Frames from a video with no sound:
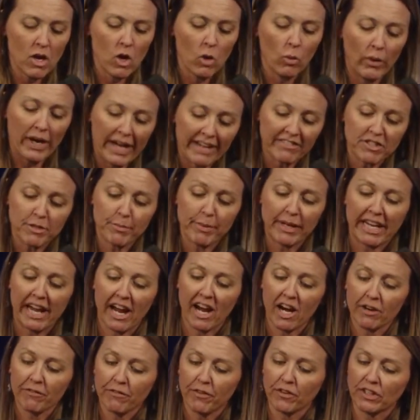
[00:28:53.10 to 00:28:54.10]
We have to be
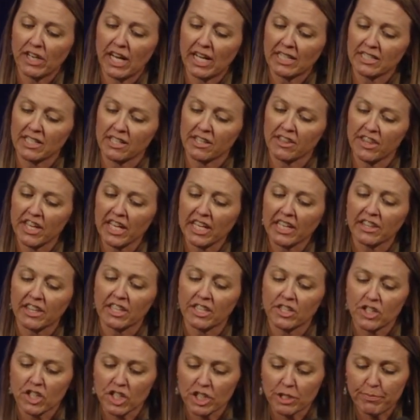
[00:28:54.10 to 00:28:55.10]
careful not to think
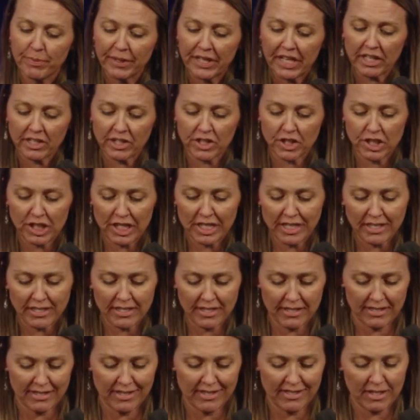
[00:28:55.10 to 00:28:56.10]
that just because
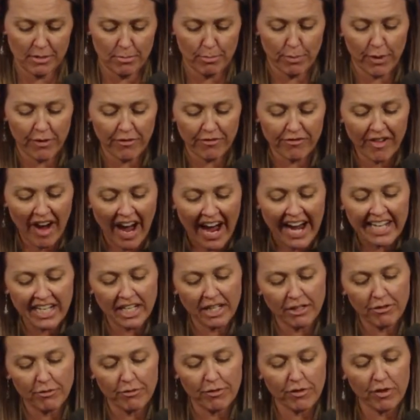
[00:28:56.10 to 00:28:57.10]
Jesus isn't
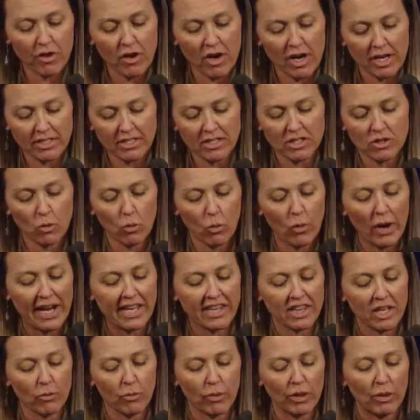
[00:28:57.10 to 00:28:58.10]
providing for us the
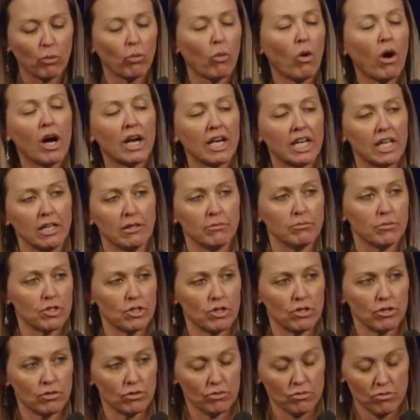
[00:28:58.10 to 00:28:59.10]
way that we want him
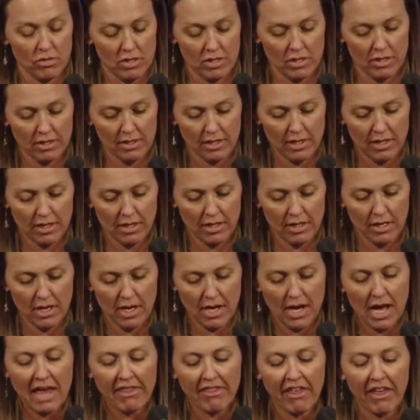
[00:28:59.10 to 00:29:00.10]
to,
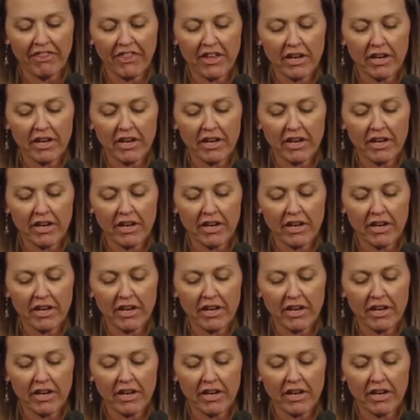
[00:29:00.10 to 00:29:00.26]
that